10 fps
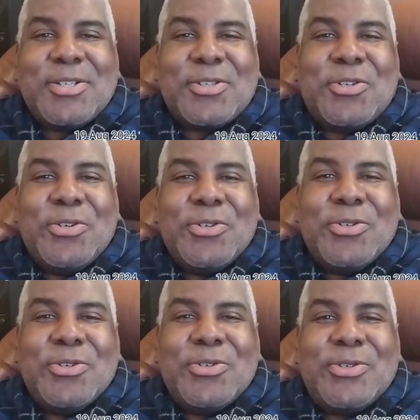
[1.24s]

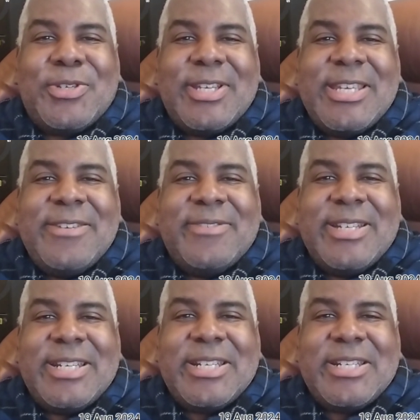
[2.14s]
Good
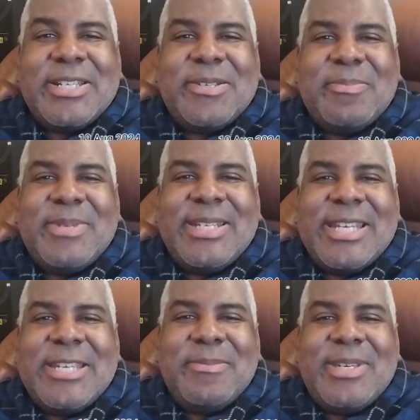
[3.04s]
evening. Me
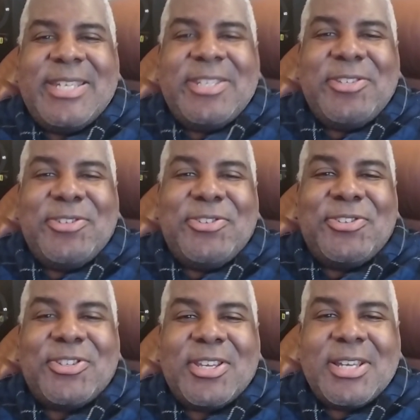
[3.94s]
name
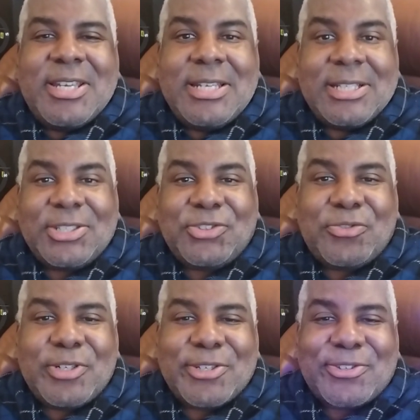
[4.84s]
is
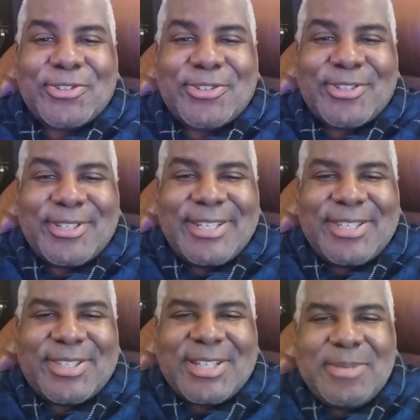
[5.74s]
illustrious
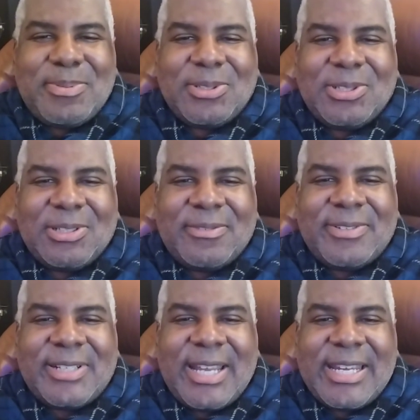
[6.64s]
disciple of
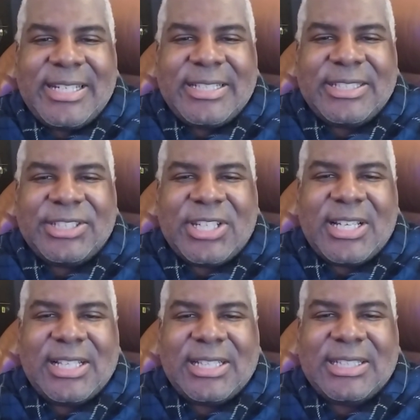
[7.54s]
an
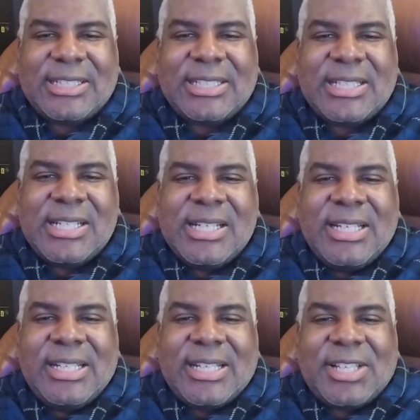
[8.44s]
angel.
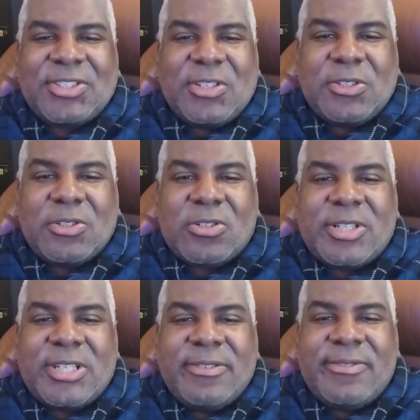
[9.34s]
That's an
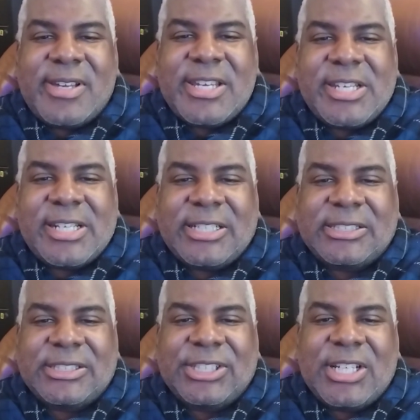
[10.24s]
authoritative
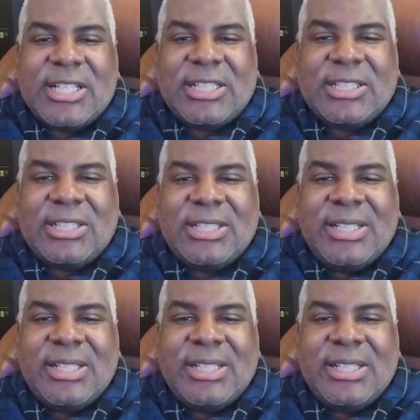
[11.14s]
angel.